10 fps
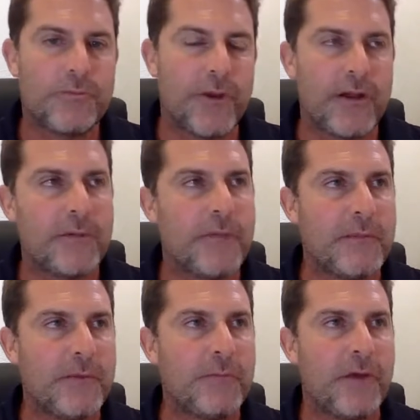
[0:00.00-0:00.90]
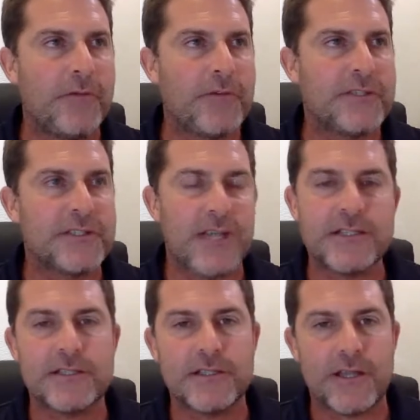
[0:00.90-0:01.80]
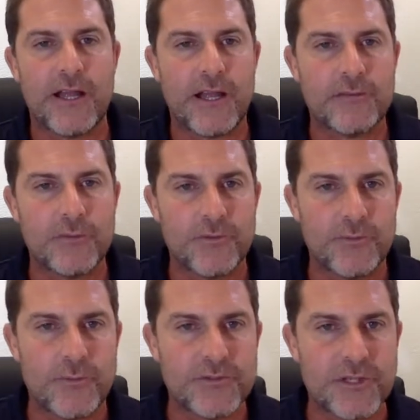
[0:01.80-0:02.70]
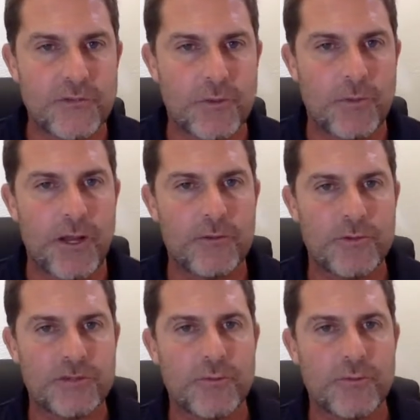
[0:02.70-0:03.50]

I remember my first tasting that I had with Sauvignon Blanc was,